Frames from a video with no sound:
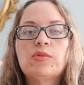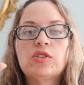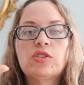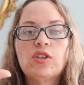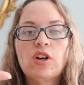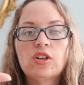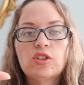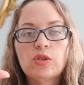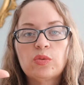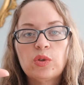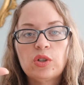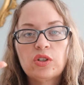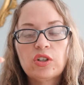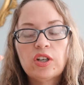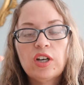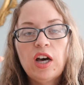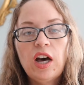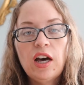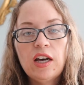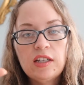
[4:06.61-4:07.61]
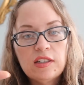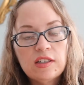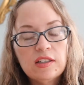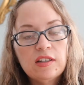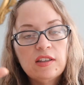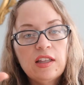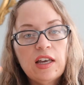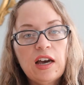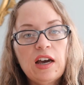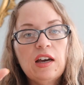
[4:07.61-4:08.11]
a doctor will cut
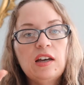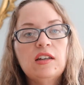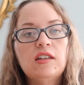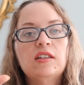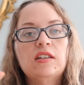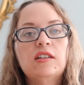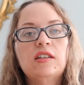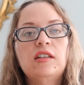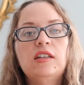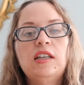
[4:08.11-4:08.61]
that